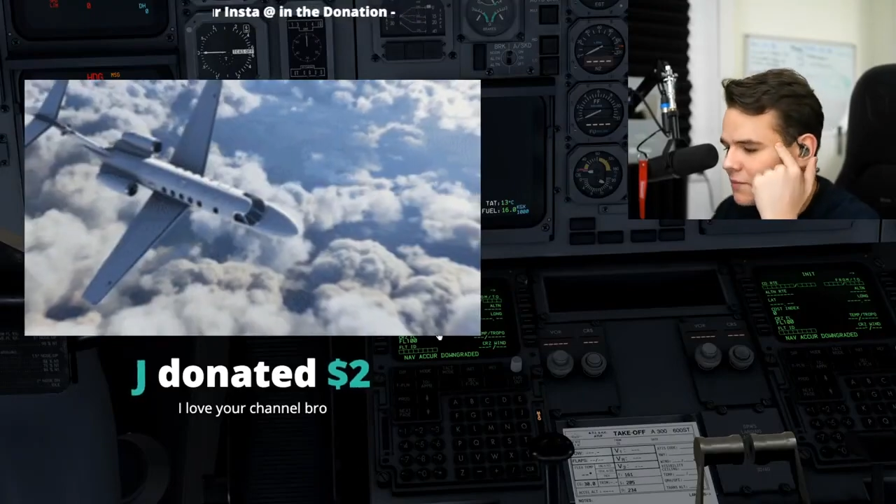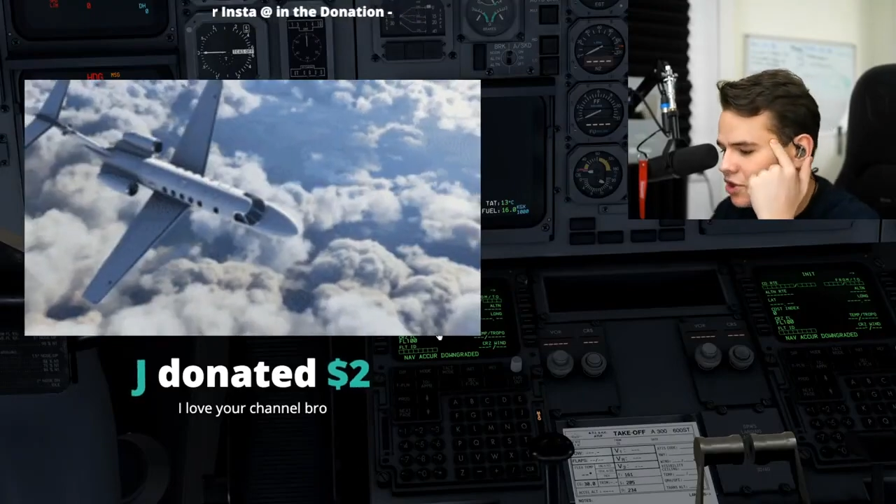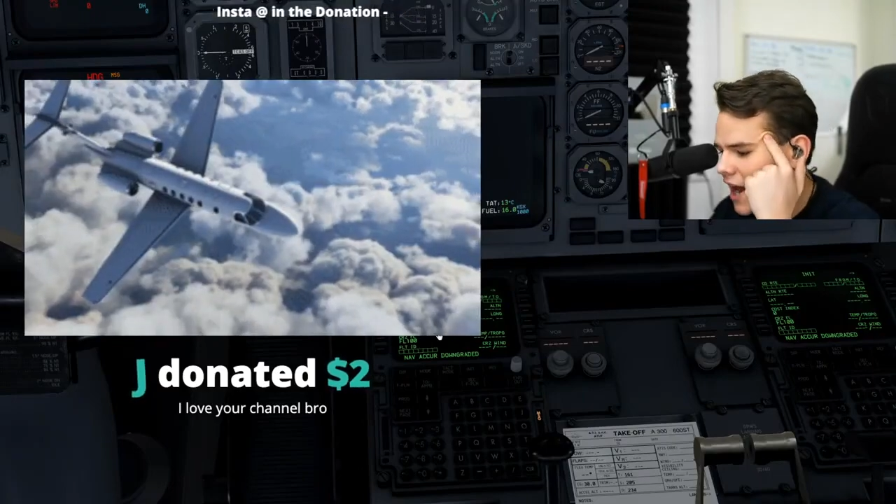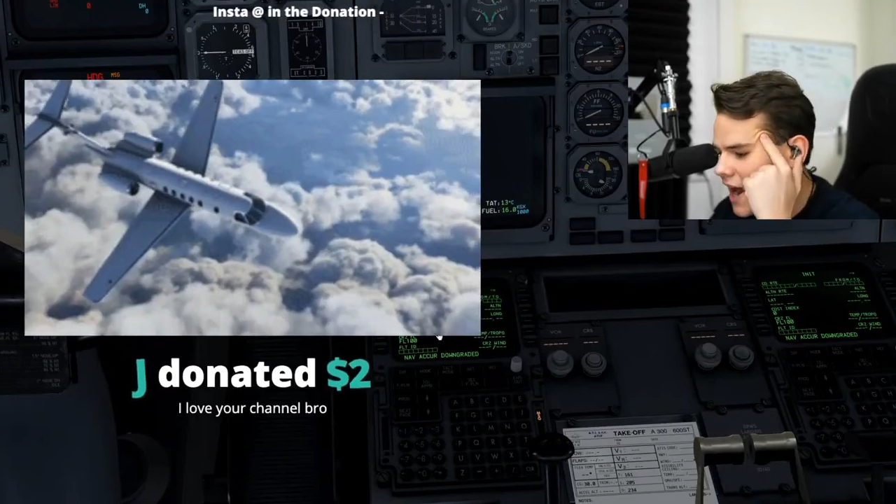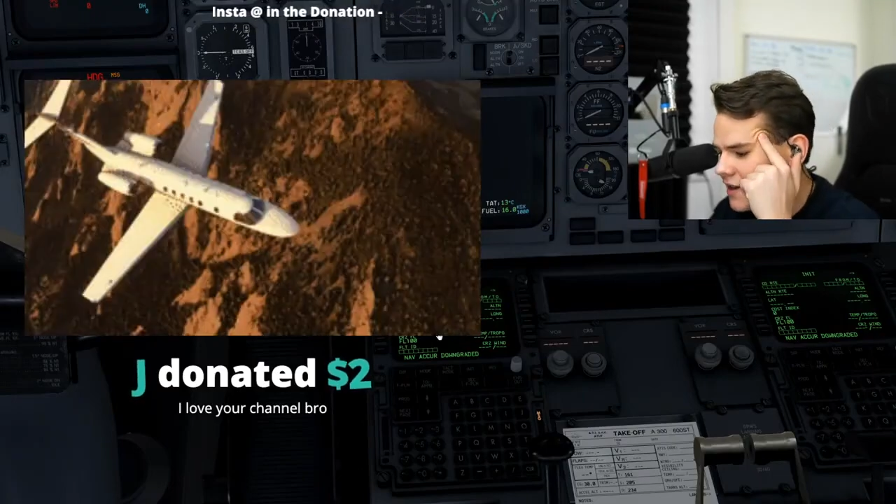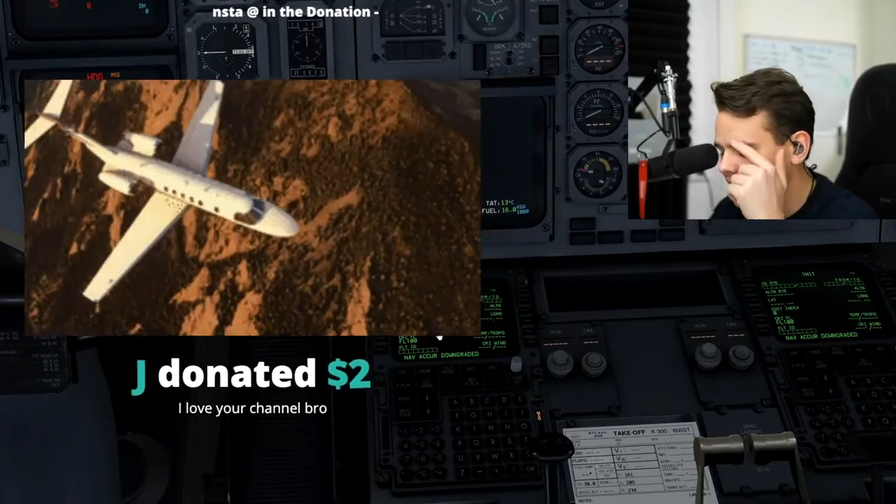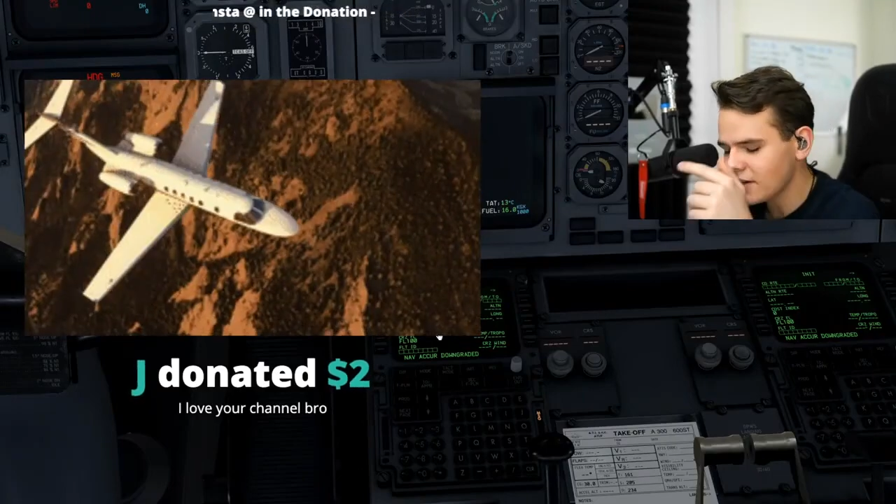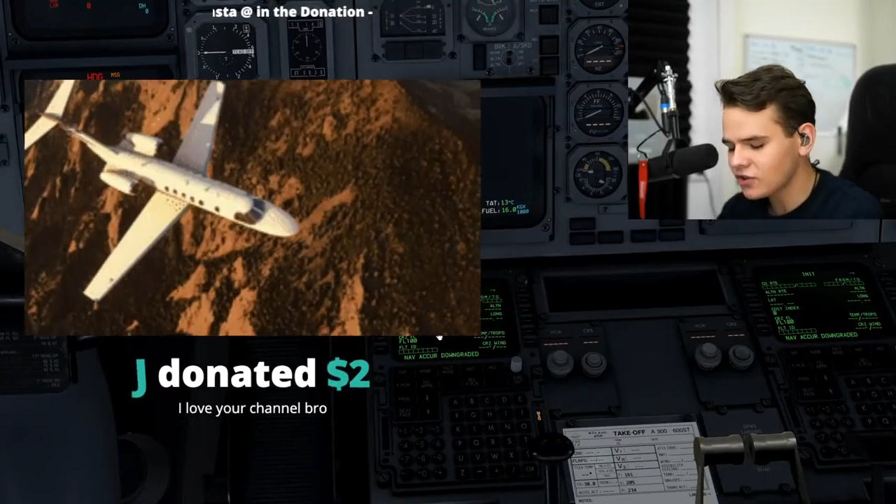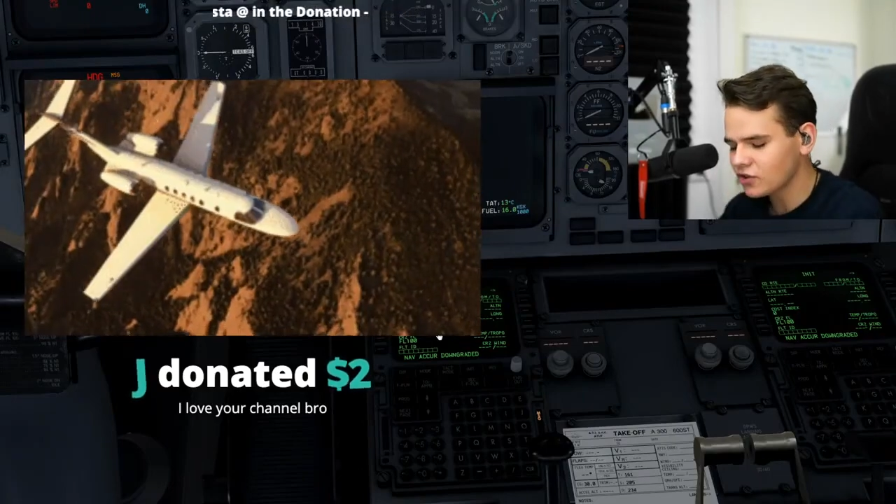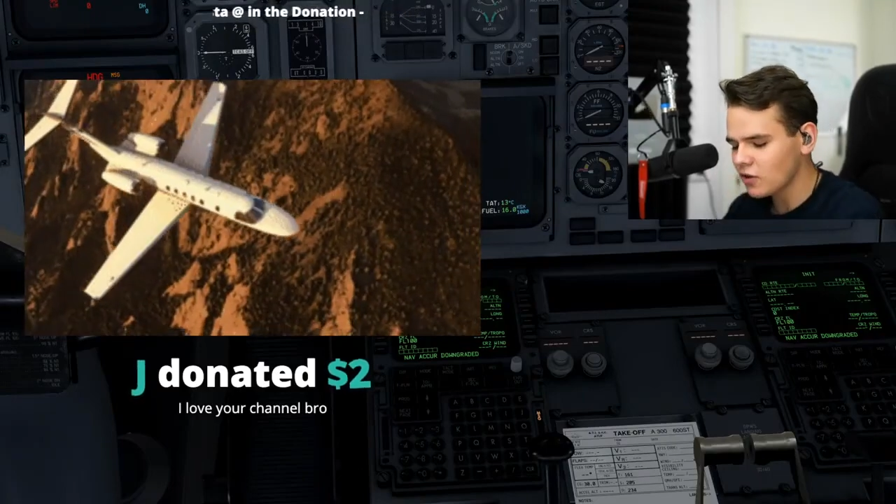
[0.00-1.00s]
What's up, Jay?
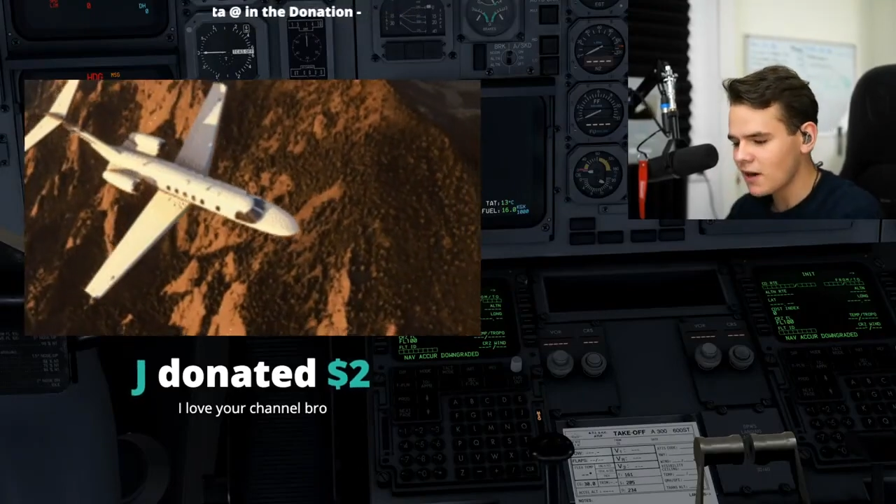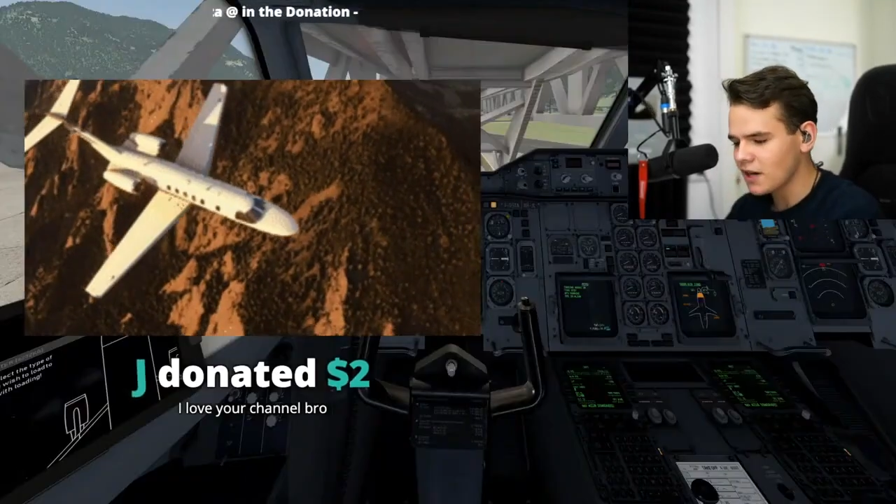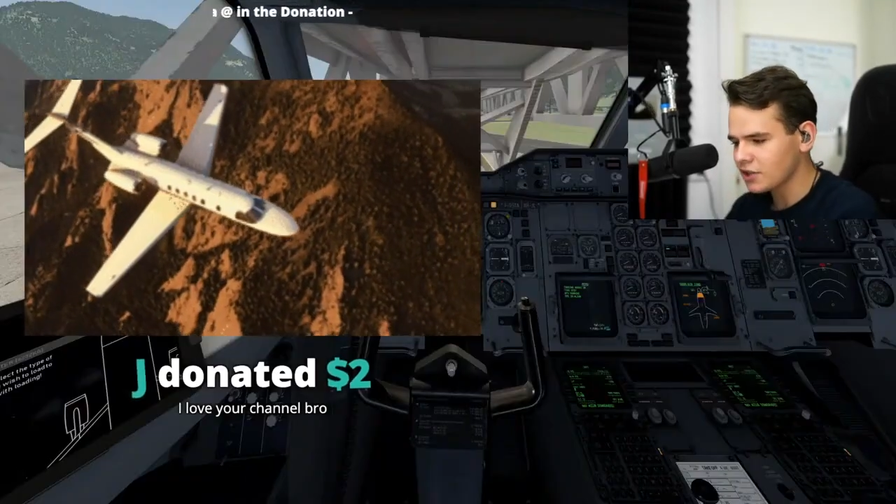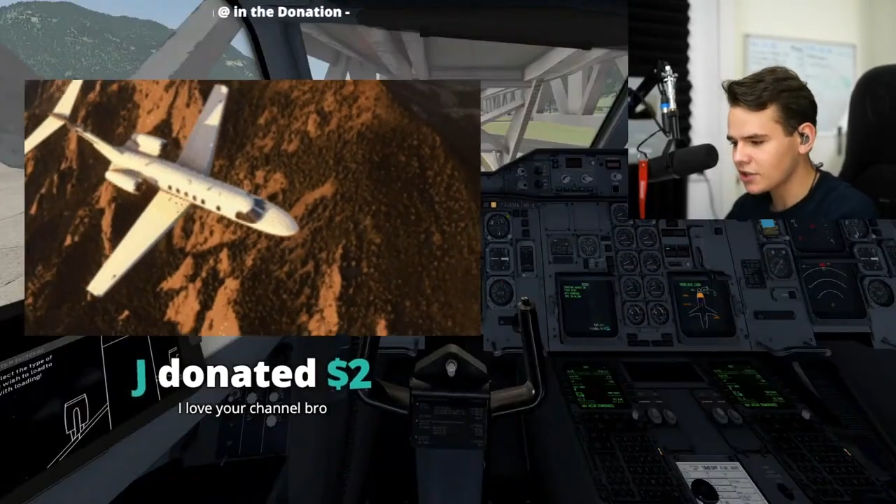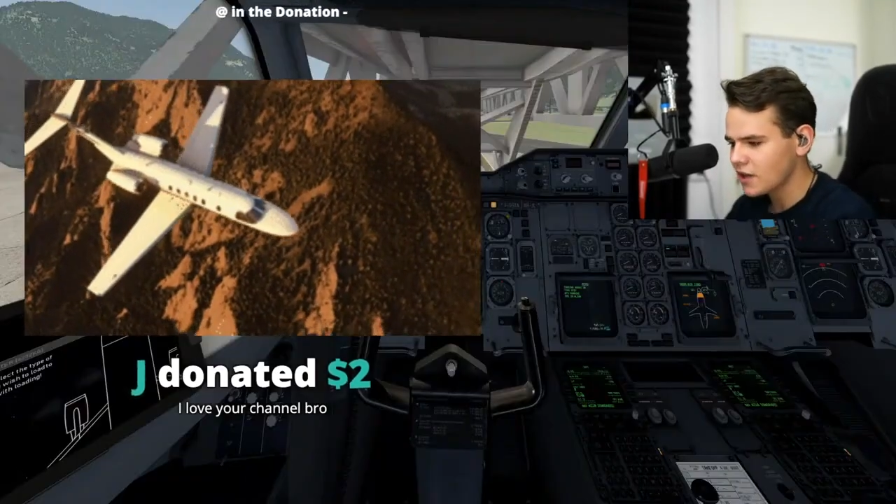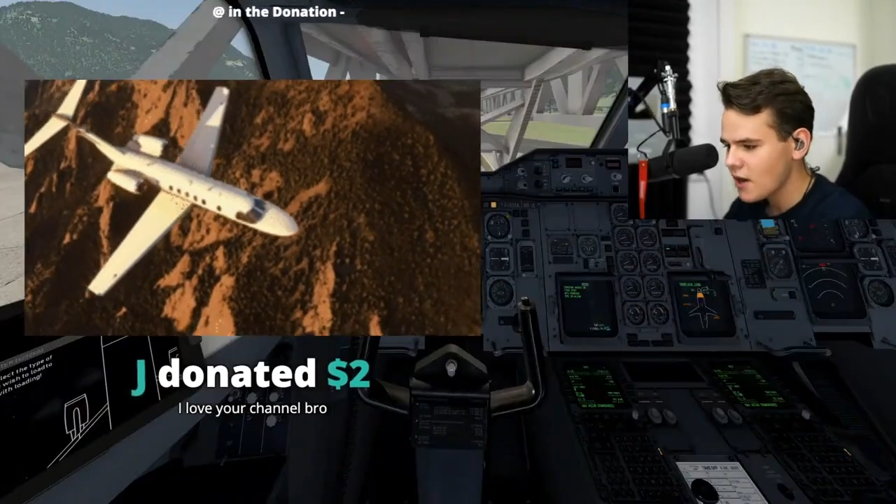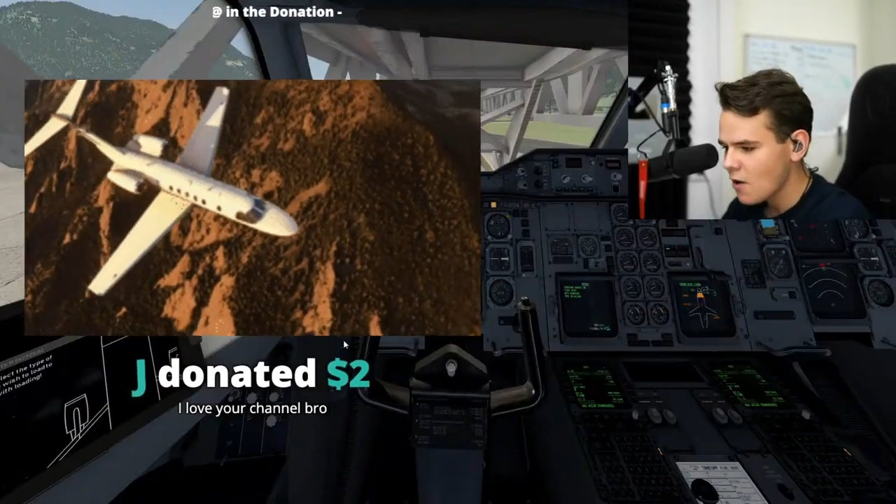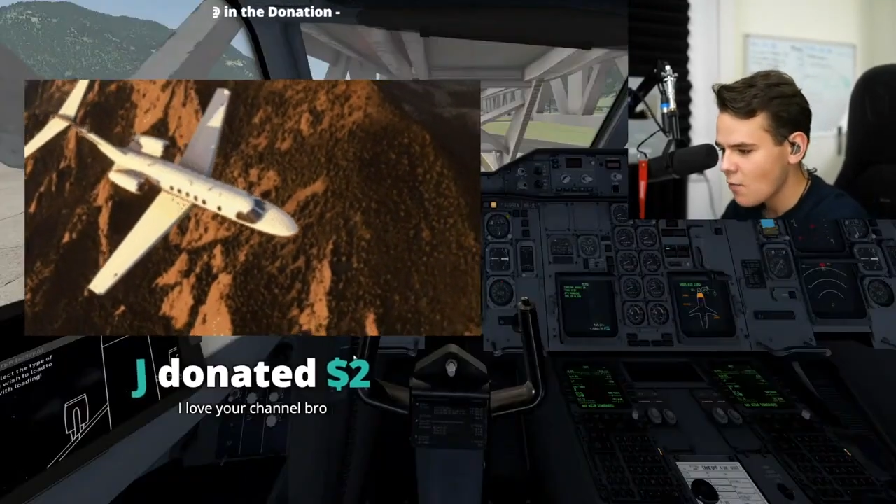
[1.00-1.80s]
Thank you so much.